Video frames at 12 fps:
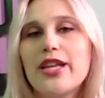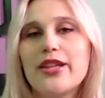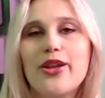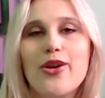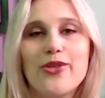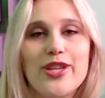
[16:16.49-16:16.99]
and
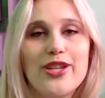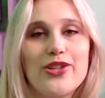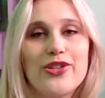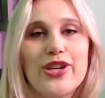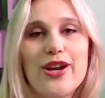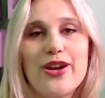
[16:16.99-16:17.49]
Loki
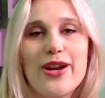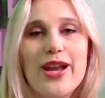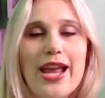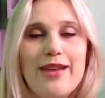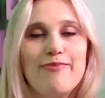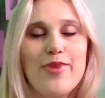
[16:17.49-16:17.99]
share
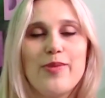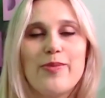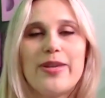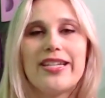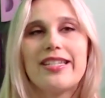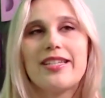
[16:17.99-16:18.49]
a
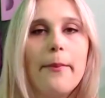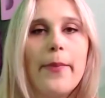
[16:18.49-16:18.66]
moment.